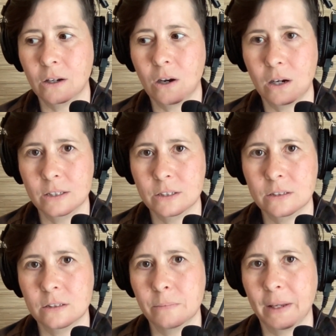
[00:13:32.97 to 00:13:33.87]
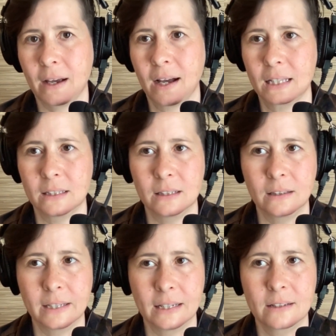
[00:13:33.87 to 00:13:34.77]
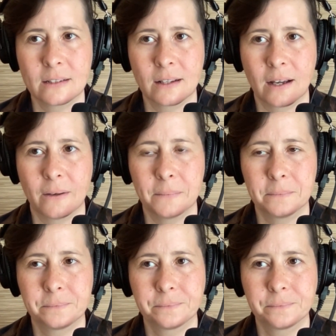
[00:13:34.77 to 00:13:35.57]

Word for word: and consciousness being highly linked now.